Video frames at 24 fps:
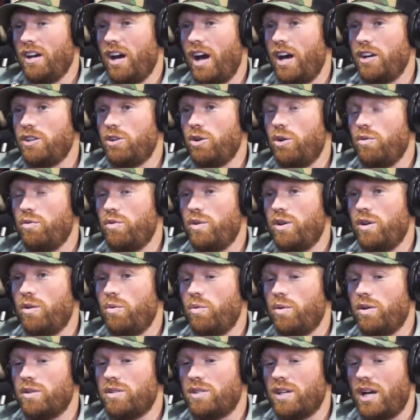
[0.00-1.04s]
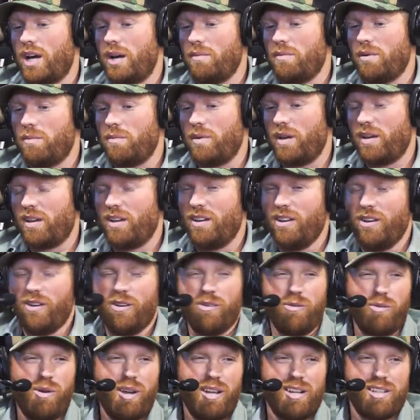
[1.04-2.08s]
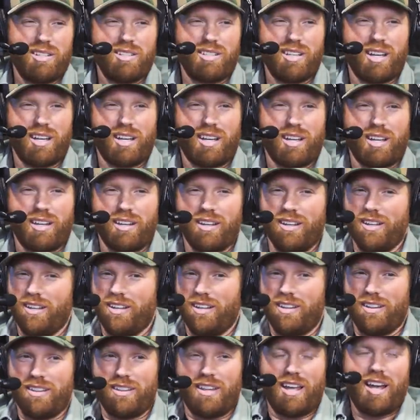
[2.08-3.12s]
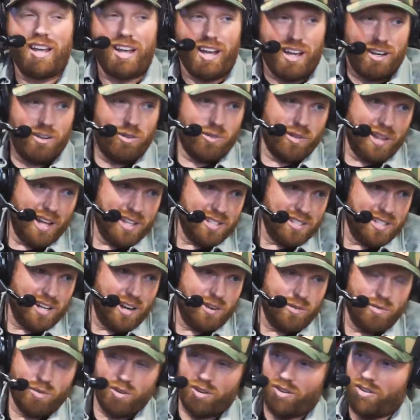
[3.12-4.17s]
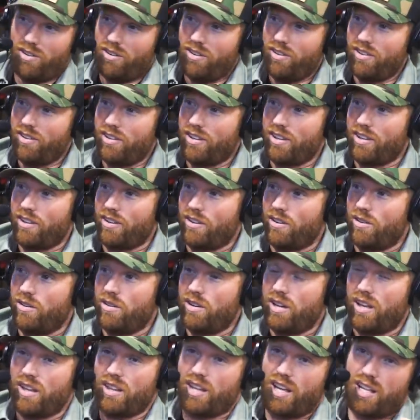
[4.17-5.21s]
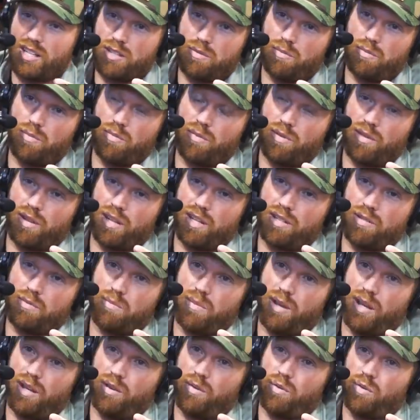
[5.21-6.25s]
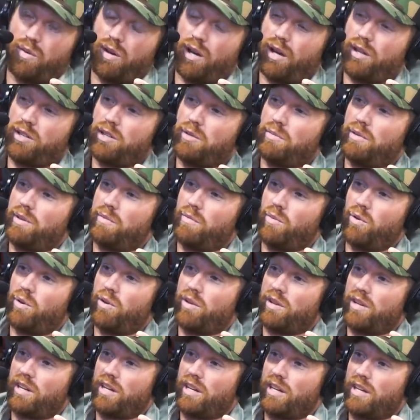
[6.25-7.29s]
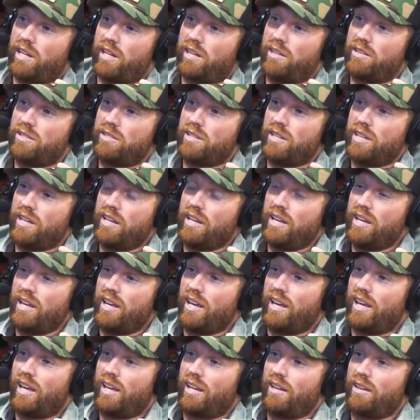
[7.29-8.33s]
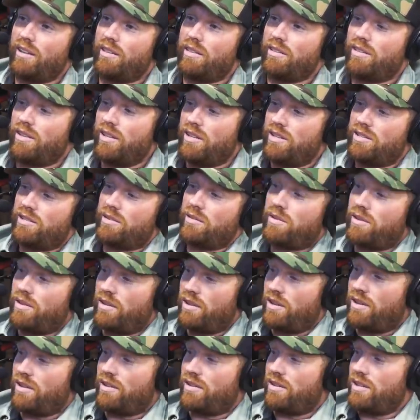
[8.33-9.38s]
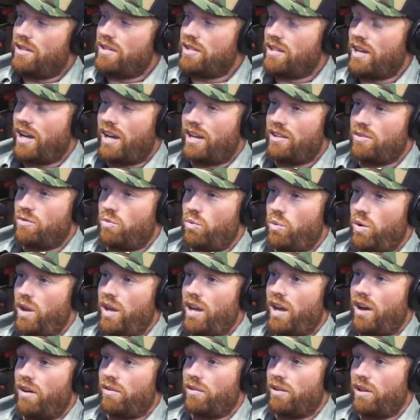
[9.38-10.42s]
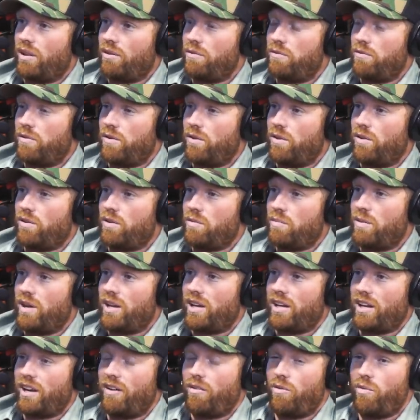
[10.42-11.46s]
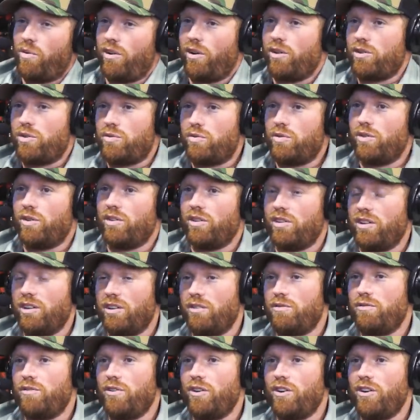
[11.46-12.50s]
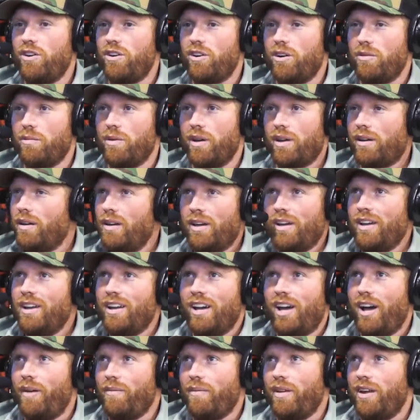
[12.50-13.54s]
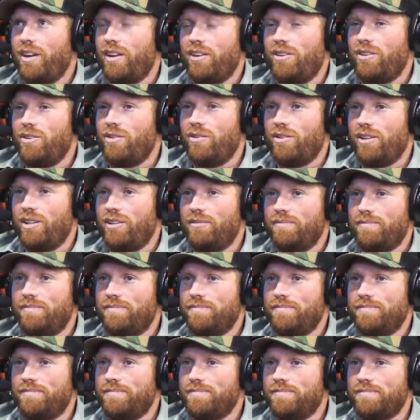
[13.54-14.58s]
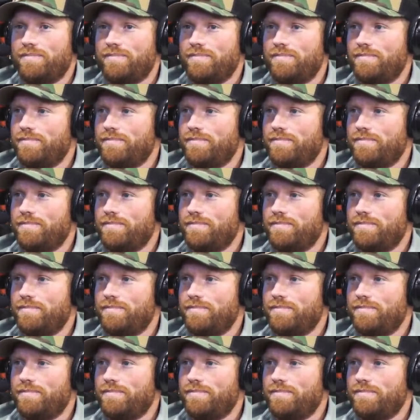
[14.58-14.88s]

I dove in at one time and I'm like, wait a second, that I know that's not real, you mm-hmm. know, and that's that's made uh, to be more than yeah. it is. Yeah. And this this guy is way out in left field and making everyone else feel mm-hmm. inferior. I'm like, I'm not into it. Yeah.